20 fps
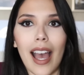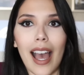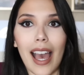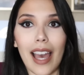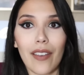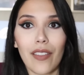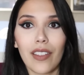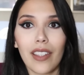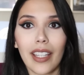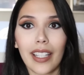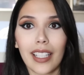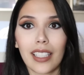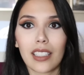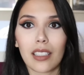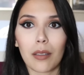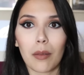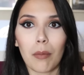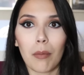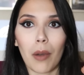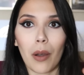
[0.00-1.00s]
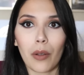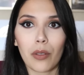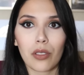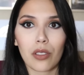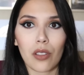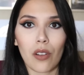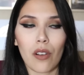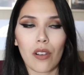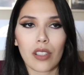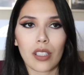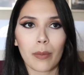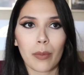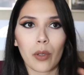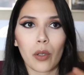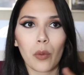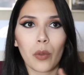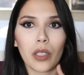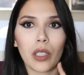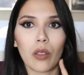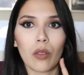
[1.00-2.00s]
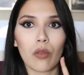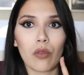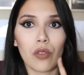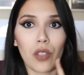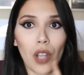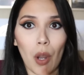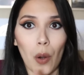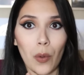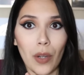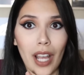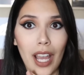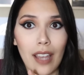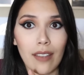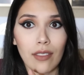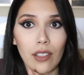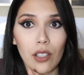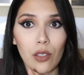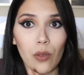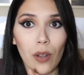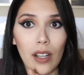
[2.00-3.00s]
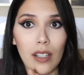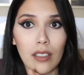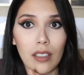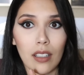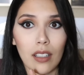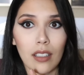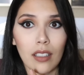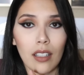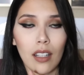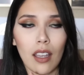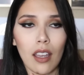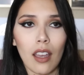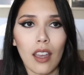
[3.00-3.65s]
I feel like it's most noticeable when you don't have your trays on.